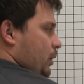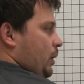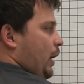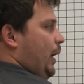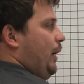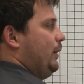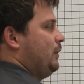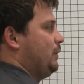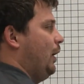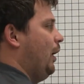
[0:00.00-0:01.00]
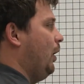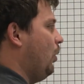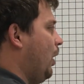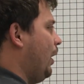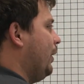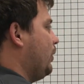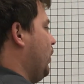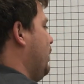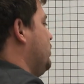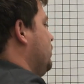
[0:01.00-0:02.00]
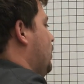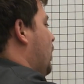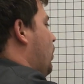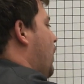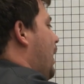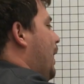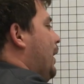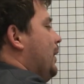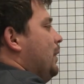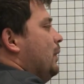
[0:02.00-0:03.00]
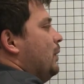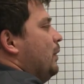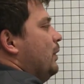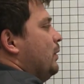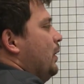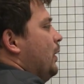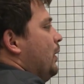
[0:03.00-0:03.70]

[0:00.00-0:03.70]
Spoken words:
Okay, so our equations are y equals